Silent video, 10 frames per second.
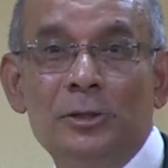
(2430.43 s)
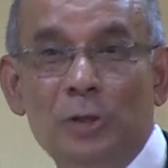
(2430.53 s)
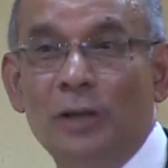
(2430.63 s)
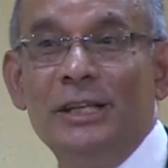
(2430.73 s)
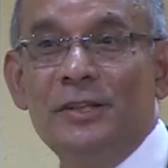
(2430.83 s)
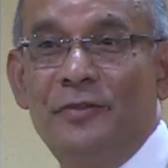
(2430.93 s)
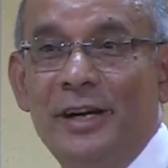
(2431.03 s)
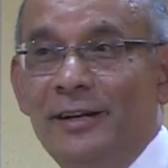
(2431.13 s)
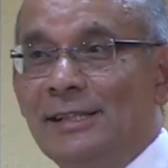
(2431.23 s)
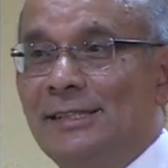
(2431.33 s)

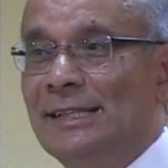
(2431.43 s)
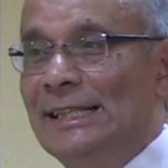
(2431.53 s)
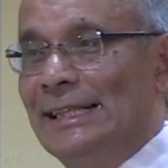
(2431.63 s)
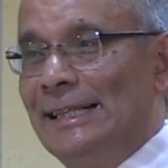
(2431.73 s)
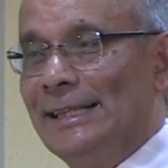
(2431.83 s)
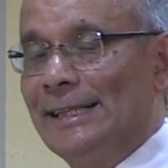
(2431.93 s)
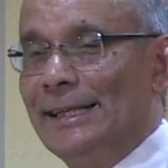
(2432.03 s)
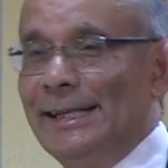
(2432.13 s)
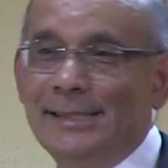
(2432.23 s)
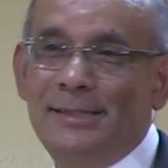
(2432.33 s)
Non-interference
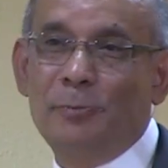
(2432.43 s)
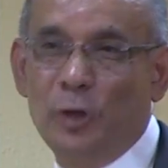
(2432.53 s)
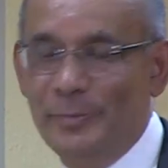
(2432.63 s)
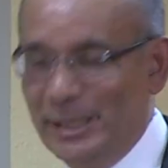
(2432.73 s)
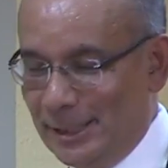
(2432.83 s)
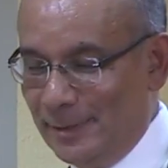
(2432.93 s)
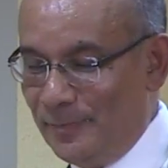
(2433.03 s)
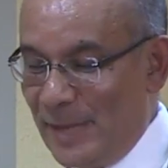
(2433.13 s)
is prohibited.